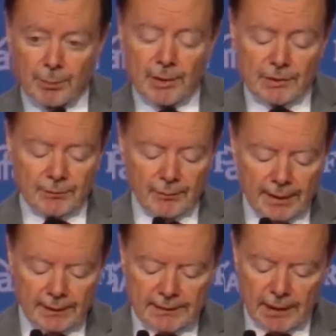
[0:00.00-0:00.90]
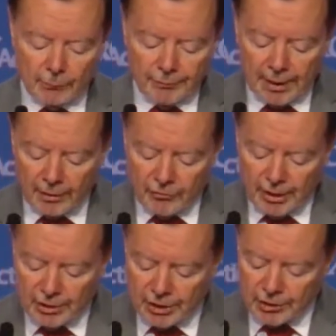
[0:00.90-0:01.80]
President Reagan said, we've got to
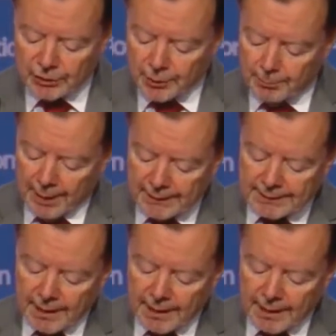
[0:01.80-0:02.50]
teach history based